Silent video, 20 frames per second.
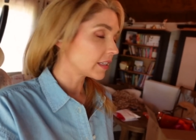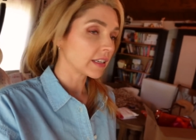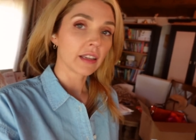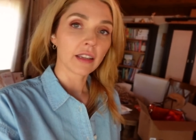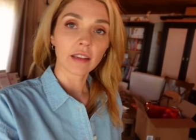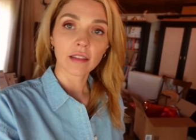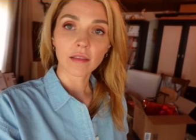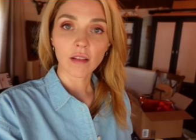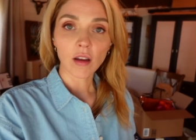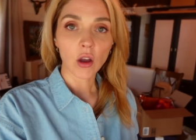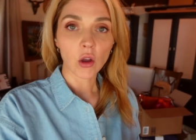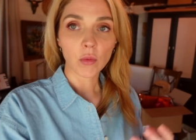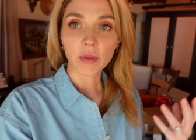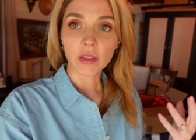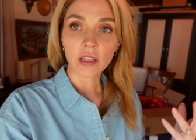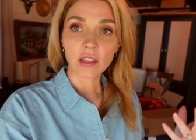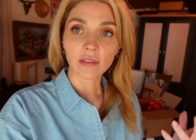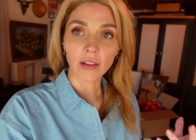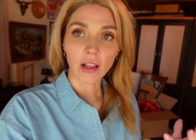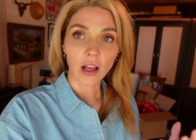to
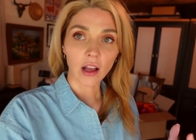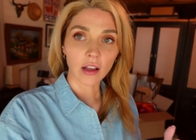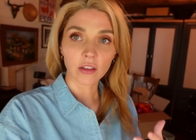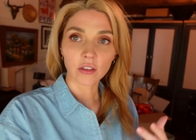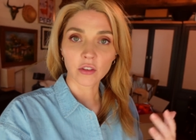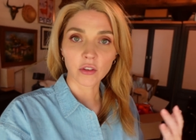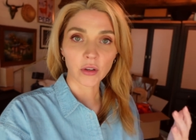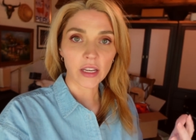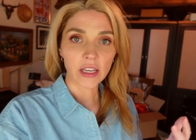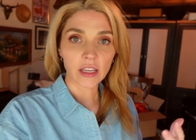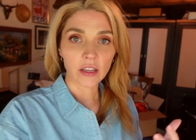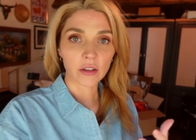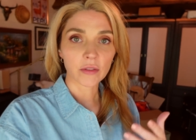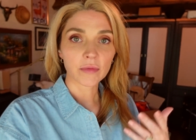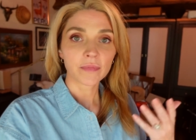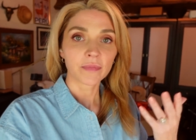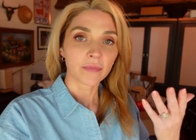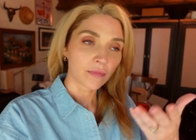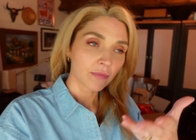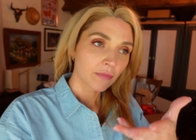open the vlog, greet
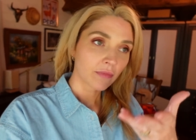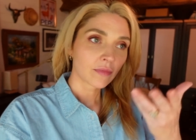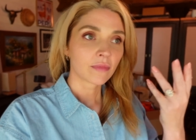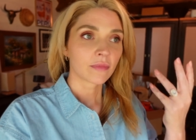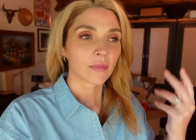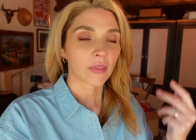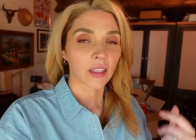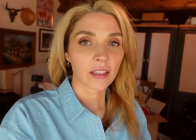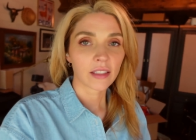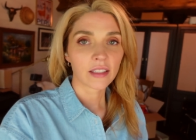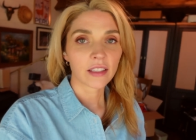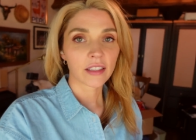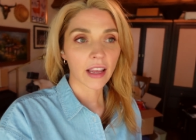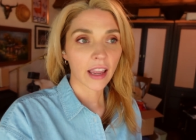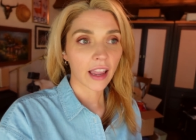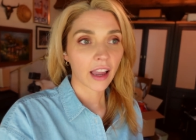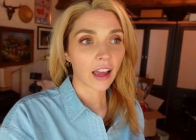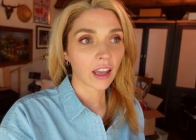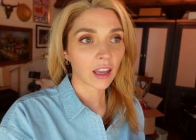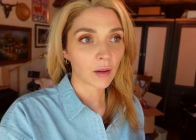you,
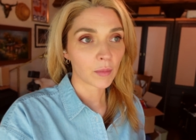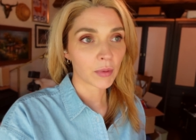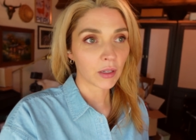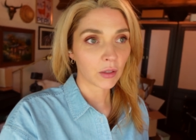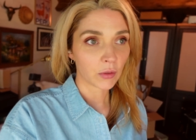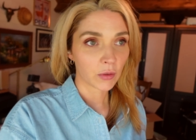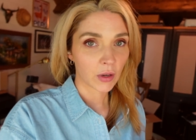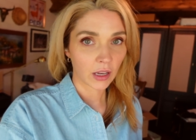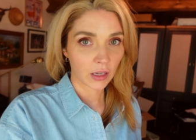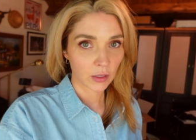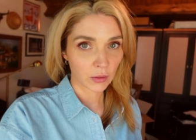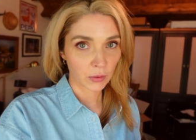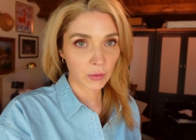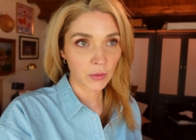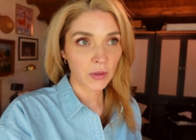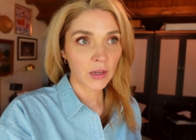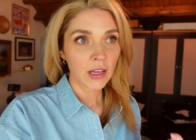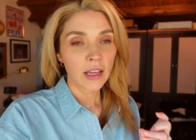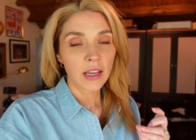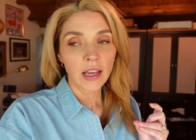say hullabaloo
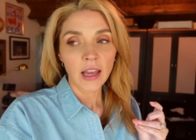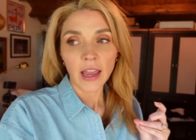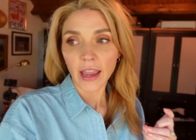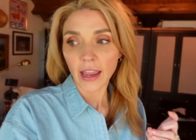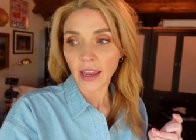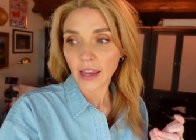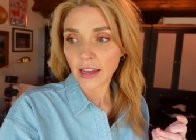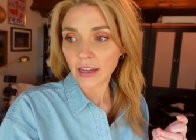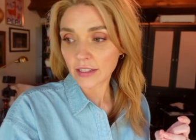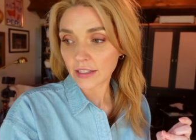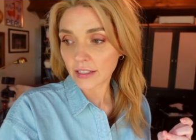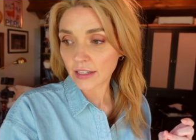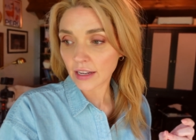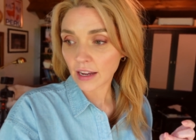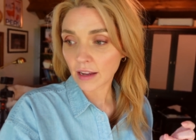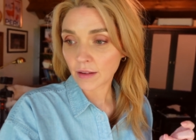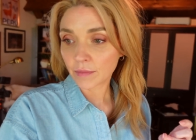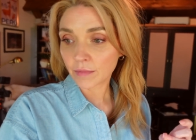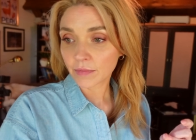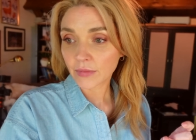halloo, and
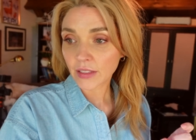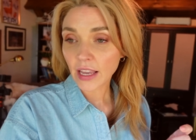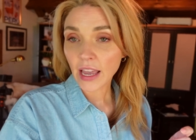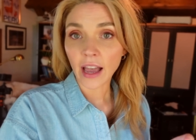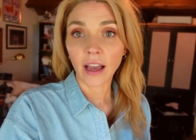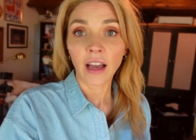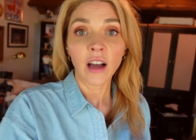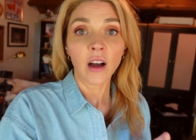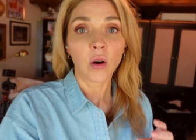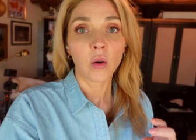um, yeah.